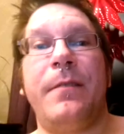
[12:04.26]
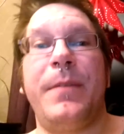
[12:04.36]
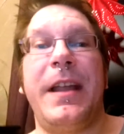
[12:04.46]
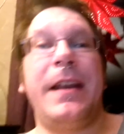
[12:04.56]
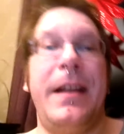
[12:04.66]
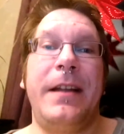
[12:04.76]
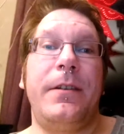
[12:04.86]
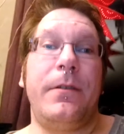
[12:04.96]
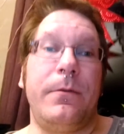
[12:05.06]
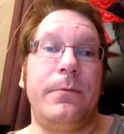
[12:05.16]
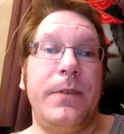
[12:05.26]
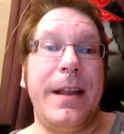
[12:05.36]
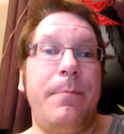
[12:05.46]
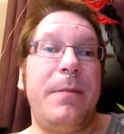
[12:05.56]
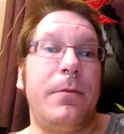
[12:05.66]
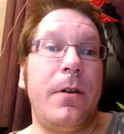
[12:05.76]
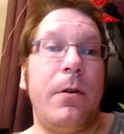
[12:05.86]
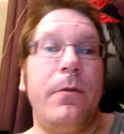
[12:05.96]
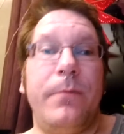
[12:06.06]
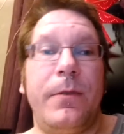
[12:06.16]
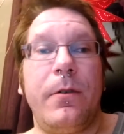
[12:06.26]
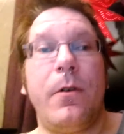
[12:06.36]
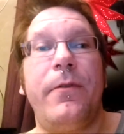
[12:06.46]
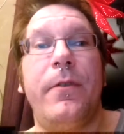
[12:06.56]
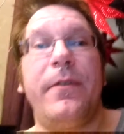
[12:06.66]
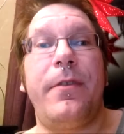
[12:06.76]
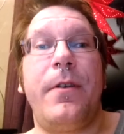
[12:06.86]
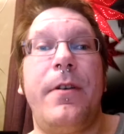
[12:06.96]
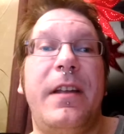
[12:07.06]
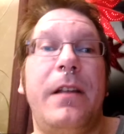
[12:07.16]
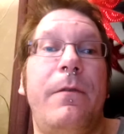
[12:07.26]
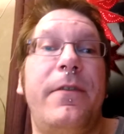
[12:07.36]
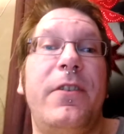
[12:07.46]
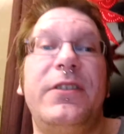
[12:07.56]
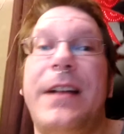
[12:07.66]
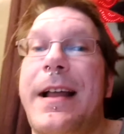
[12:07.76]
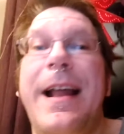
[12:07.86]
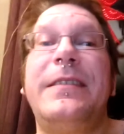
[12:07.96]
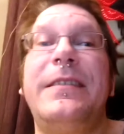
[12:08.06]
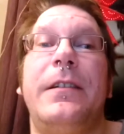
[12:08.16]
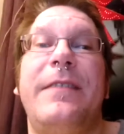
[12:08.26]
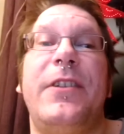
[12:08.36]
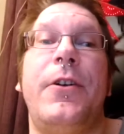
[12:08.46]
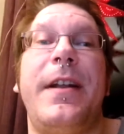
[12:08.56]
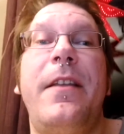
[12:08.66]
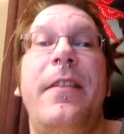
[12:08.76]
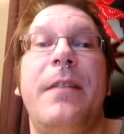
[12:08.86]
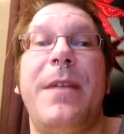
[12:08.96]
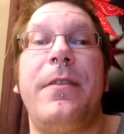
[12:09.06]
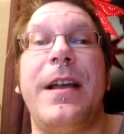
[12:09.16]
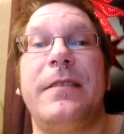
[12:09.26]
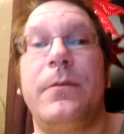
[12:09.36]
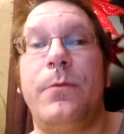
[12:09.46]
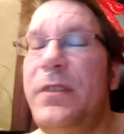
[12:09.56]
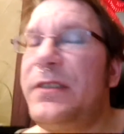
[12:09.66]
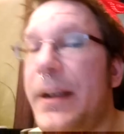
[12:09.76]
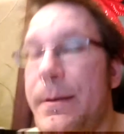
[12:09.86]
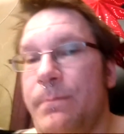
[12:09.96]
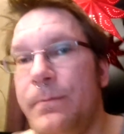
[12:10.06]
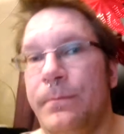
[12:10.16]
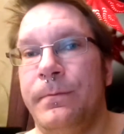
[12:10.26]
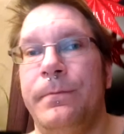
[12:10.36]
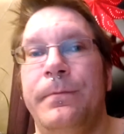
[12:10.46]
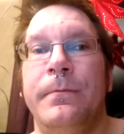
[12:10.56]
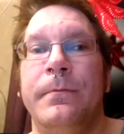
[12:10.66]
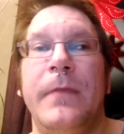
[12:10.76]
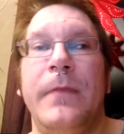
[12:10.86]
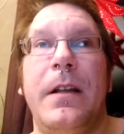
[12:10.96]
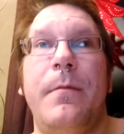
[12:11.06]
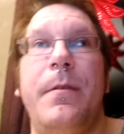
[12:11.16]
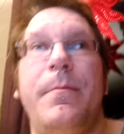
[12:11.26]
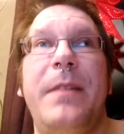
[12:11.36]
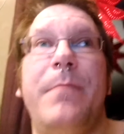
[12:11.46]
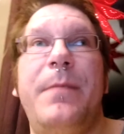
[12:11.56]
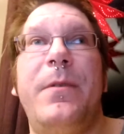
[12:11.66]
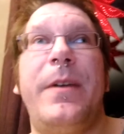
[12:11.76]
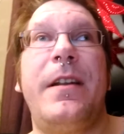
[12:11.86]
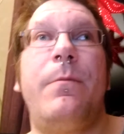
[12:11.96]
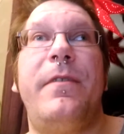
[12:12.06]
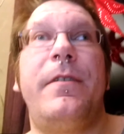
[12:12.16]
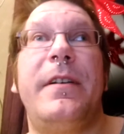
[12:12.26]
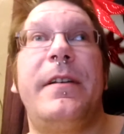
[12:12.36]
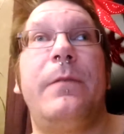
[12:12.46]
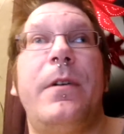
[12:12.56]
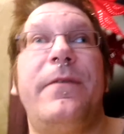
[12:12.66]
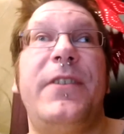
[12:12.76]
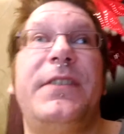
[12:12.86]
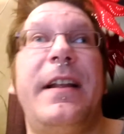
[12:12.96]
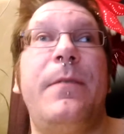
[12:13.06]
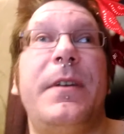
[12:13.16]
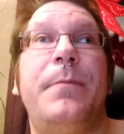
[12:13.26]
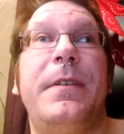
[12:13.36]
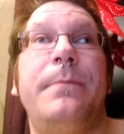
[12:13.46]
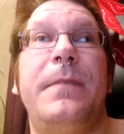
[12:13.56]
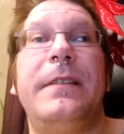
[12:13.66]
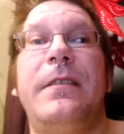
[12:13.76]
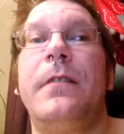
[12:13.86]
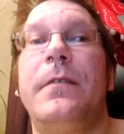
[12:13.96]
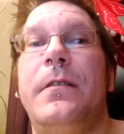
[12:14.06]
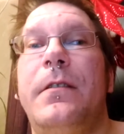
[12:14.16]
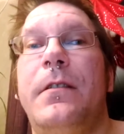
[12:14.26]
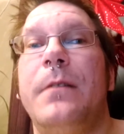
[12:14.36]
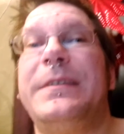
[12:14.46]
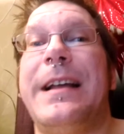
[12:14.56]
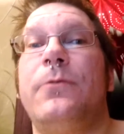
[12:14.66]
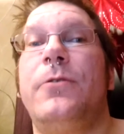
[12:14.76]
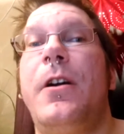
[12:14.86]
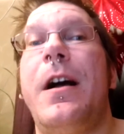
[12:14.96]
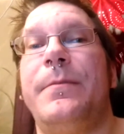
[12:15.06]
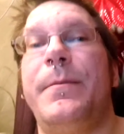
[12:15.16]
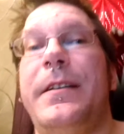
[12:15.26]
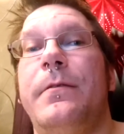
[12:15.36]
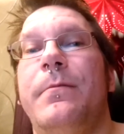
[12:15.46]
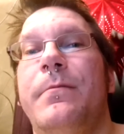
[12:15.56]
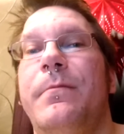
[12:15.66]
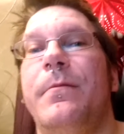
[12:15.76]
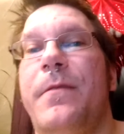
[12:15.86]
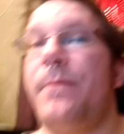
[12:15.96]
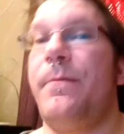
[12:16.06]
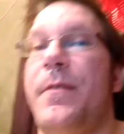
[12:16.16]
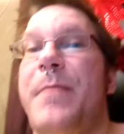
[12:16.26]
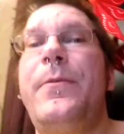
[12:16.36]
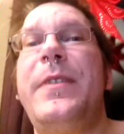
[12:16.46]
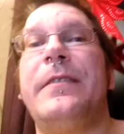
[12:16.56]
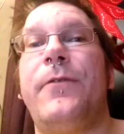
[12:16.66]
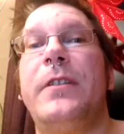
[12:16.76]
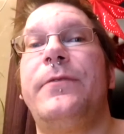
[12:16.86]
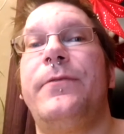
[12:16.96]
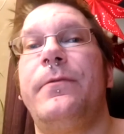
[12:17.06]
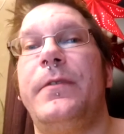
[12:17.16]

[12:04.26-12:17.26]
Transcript: in the beginning, to get people to go for the 30 kilowatt version. And I still haven't heard anything about that. So we'll see. I mean, maybe we end up with the 30 kilowatt version anyways, but it all comes down to cost. I mean, the main reason for us